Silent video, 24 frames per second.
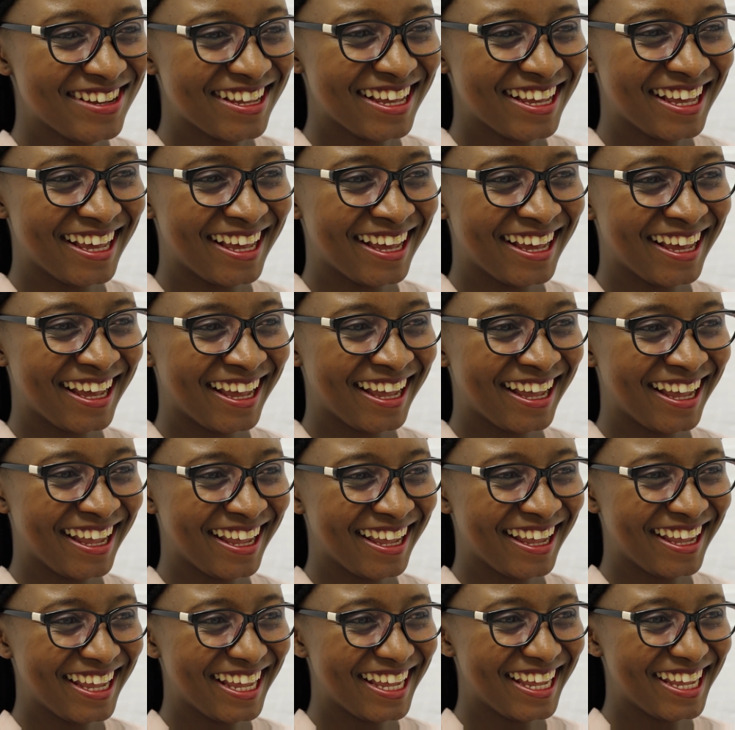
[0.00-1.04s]
though I
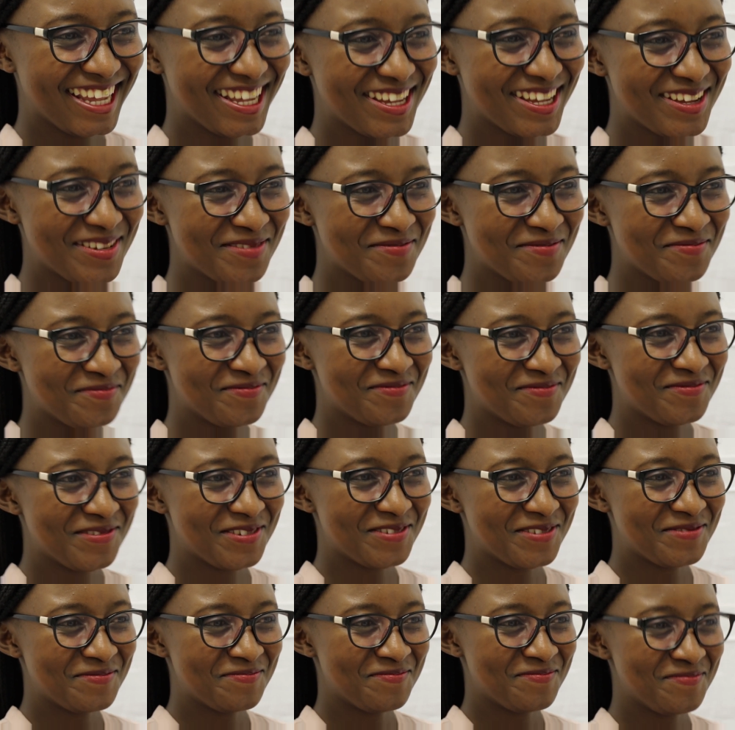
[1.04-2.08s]
lost my mom,
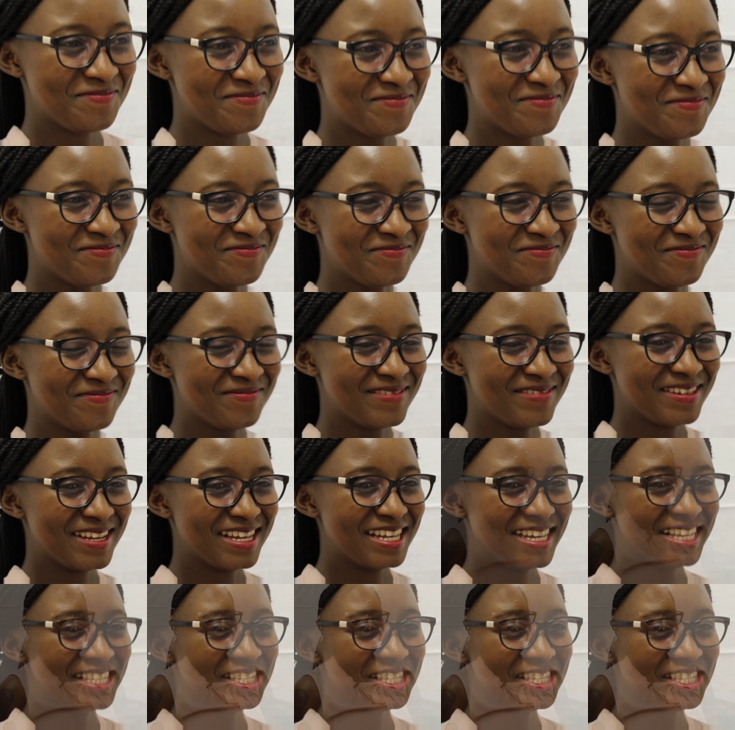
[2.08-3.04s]
at least I still had my